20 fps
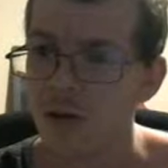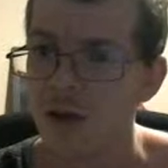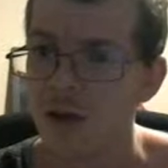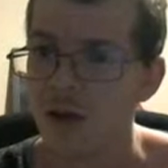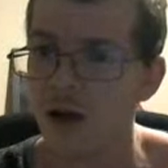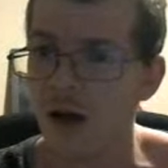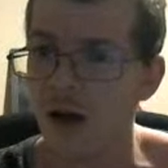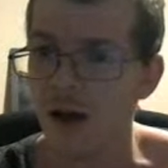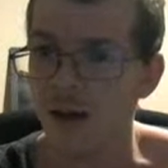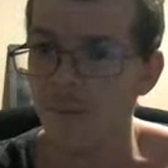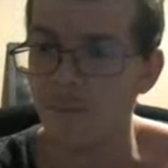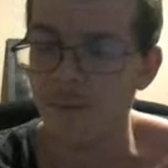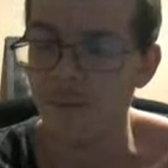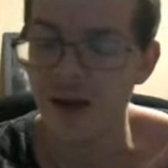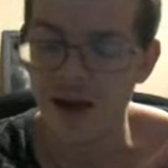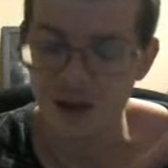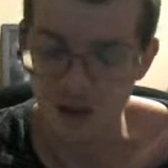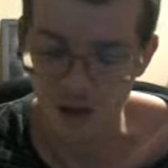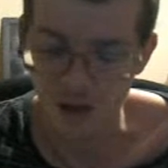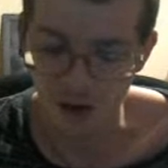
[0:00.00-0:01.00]

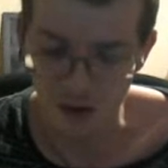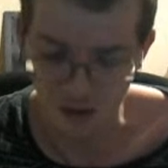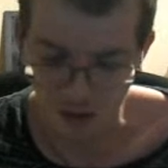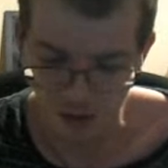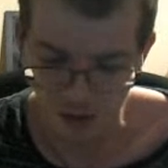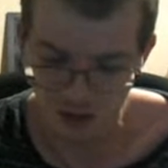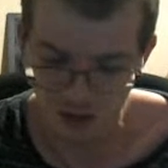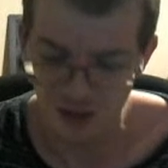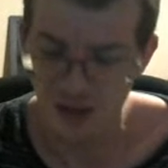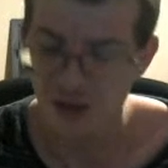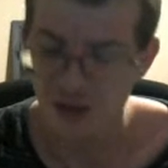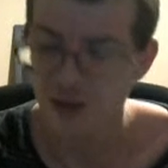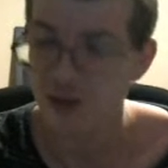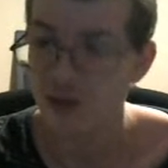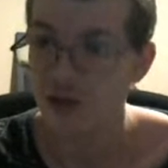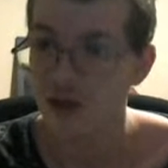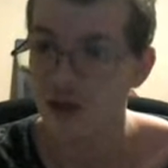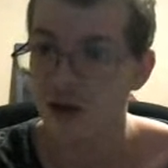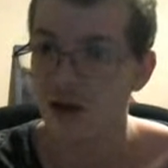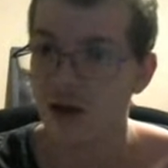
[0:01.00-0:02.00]
Ben Carney says,
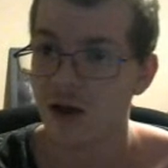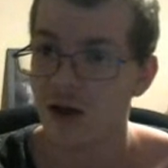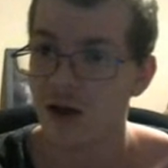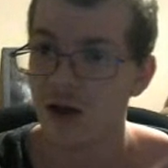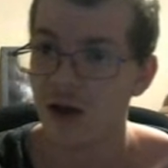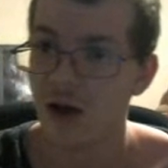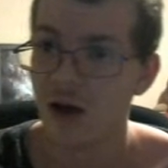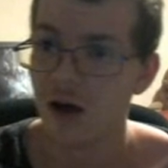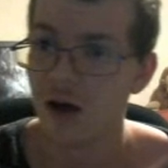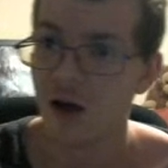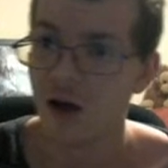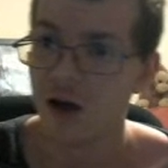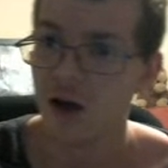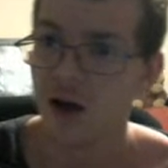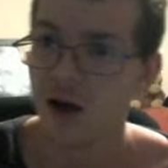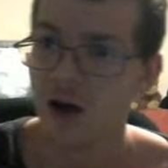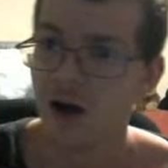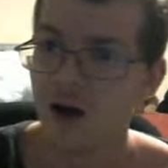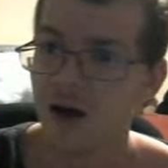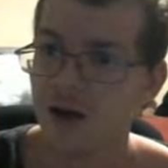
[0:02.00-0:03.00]

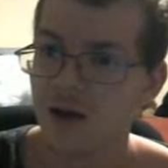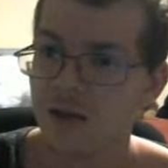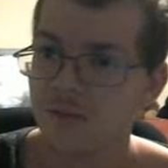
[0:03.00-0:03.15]
"Hi